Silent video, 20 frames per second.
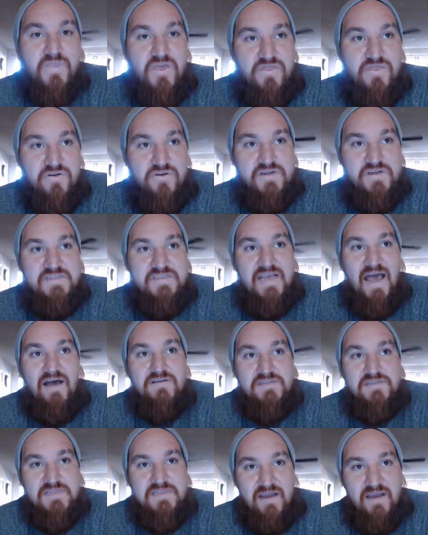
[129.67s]
there is
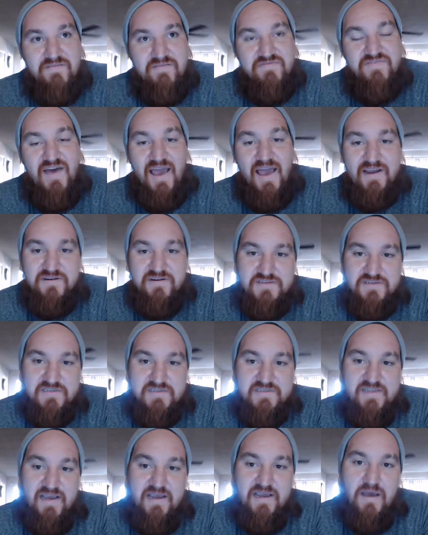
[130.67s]
outside factors
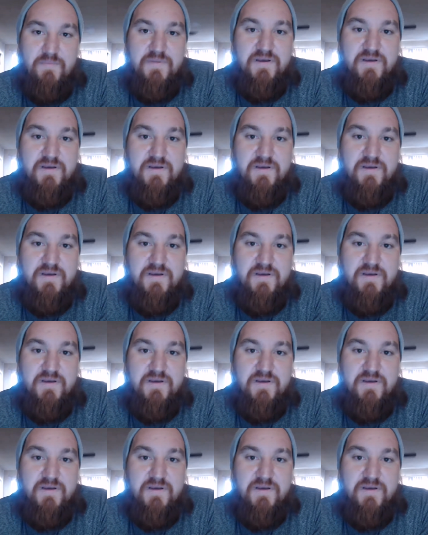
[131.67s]
that come